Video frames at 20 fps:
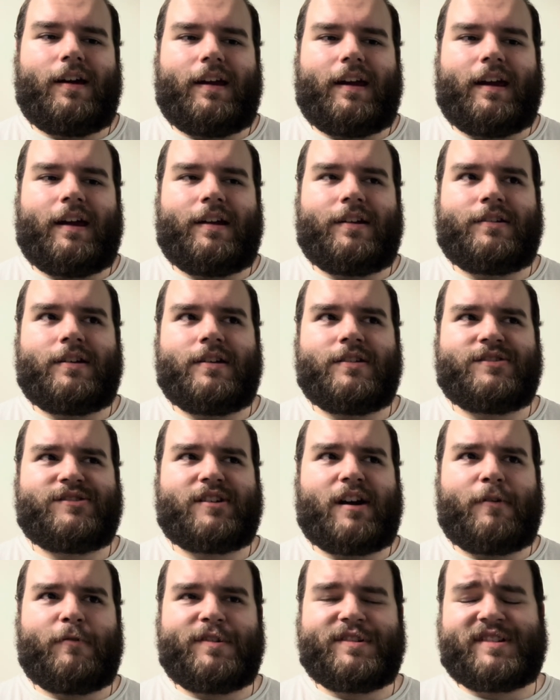and
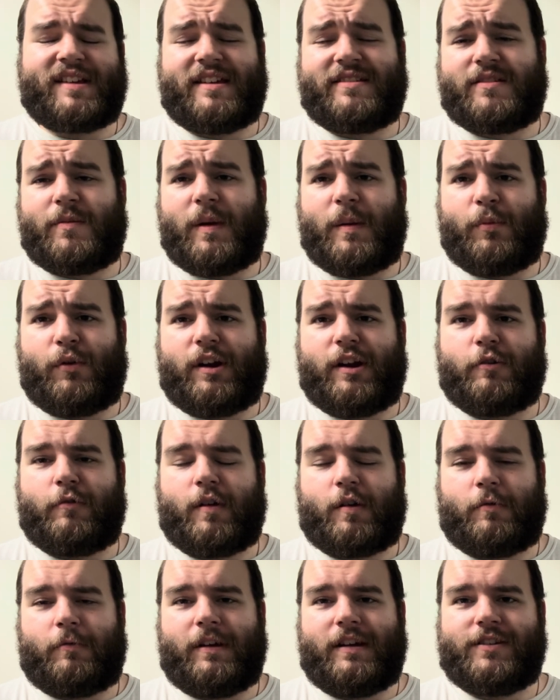Star Wars tends to be pretty
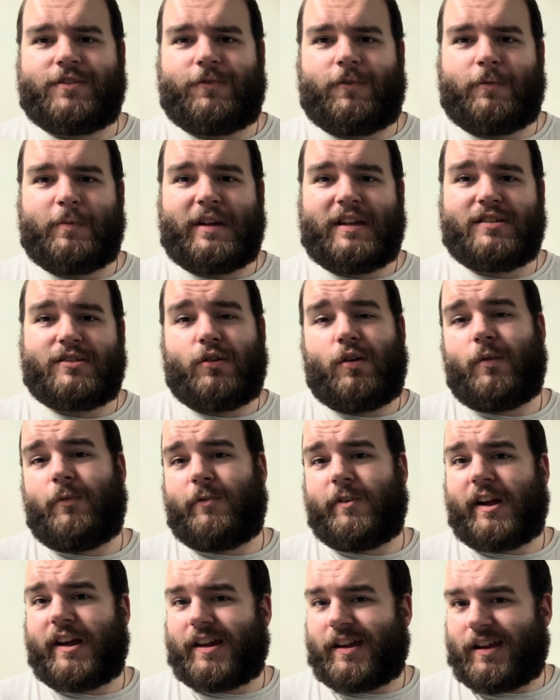quick reads for me, so
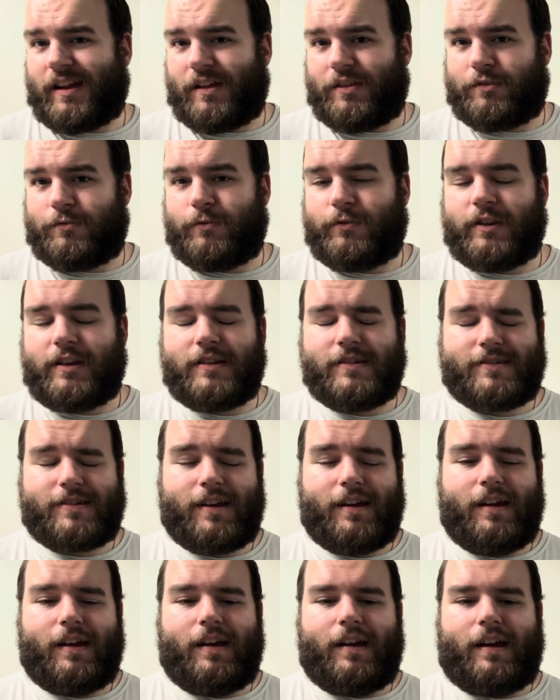hopefully I can get through these
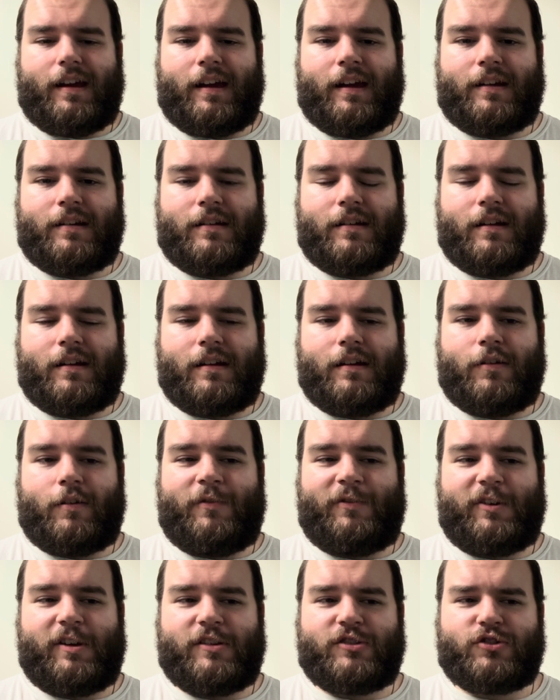and
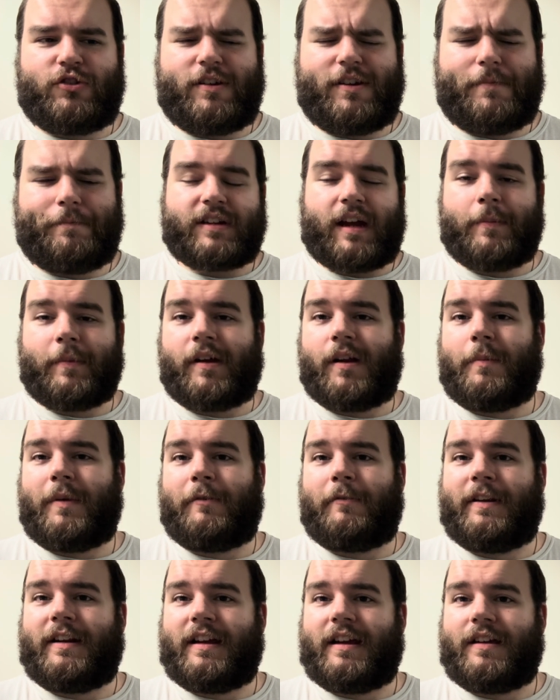hopefully enjoy them. I'm going to be
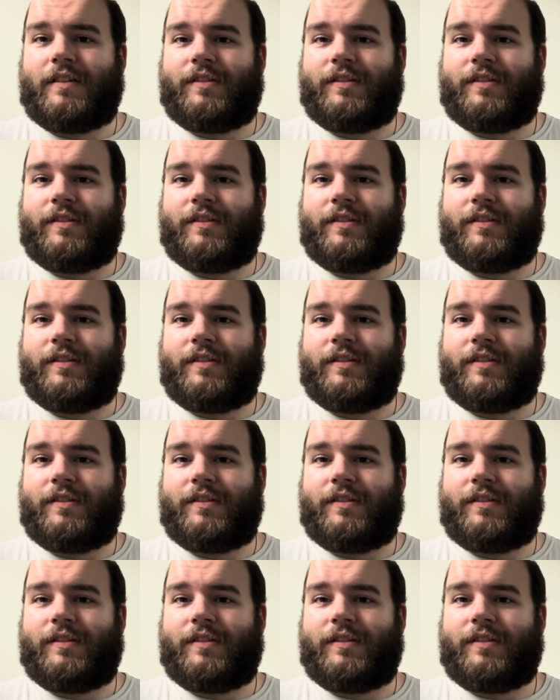reading